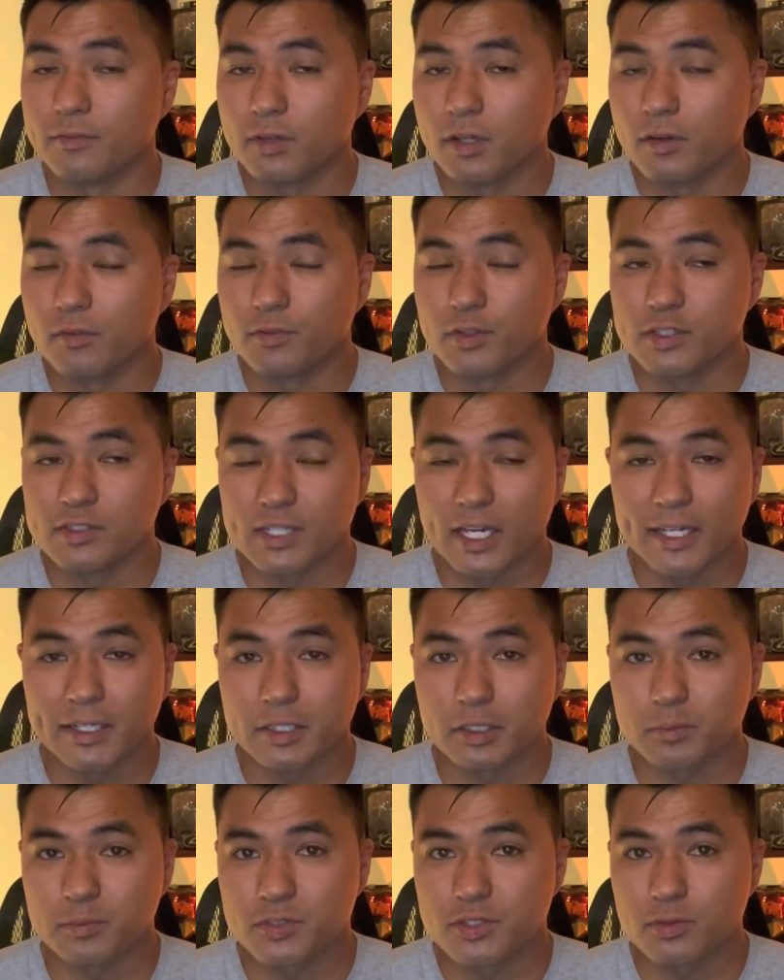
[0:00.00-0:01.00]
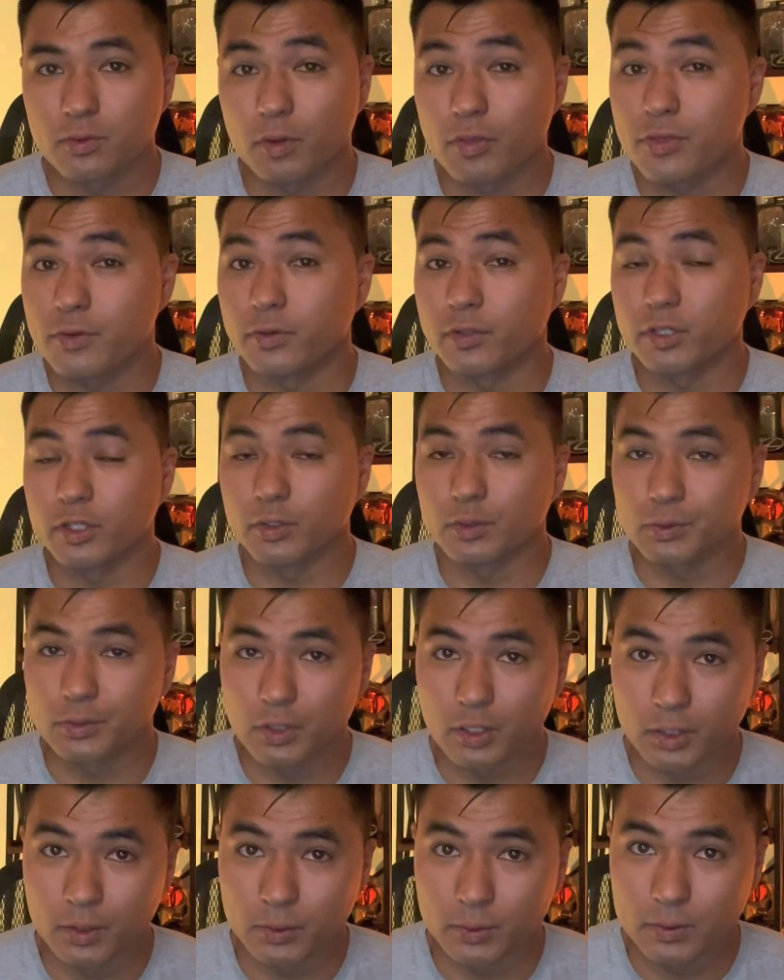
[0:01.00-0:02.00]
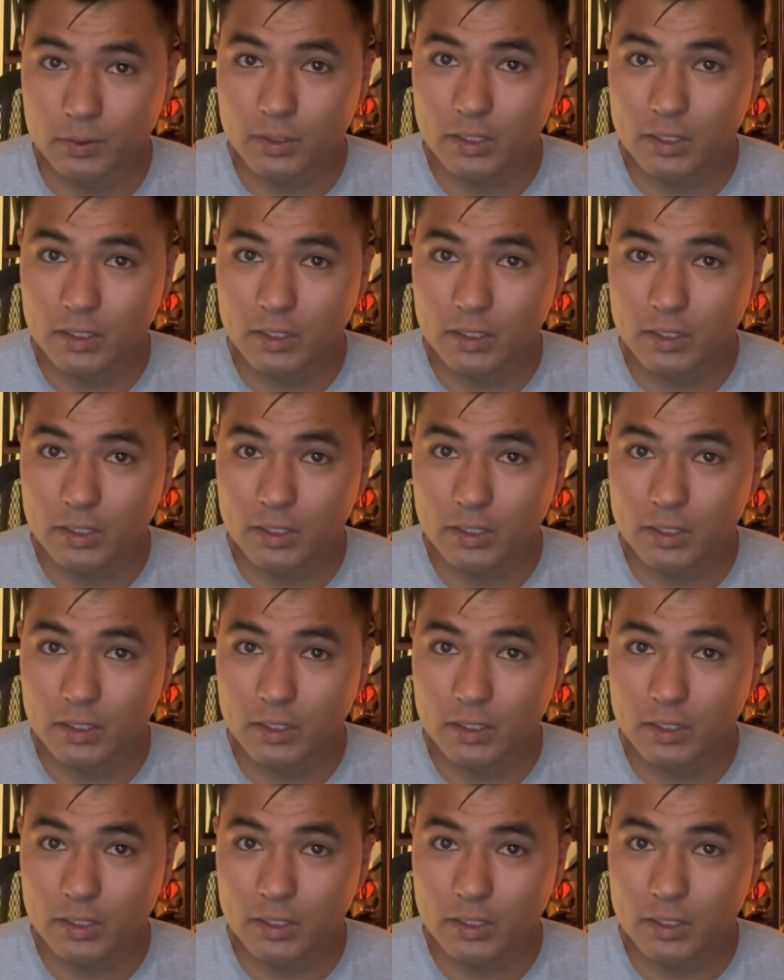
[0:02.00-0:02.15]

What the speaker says: of these items to a 30-year loan.